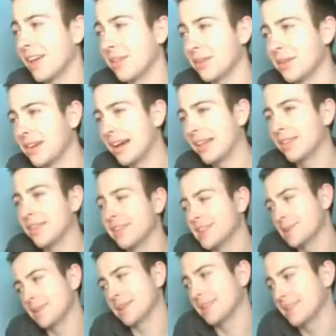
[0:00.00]
other events
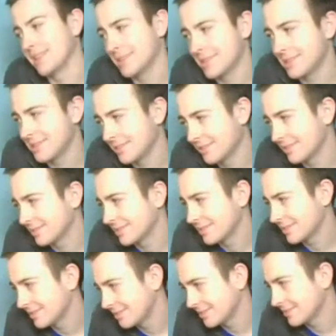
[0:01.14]
went like this.
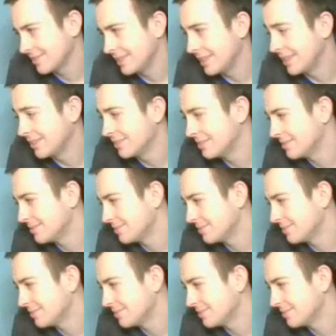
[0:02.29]
You know?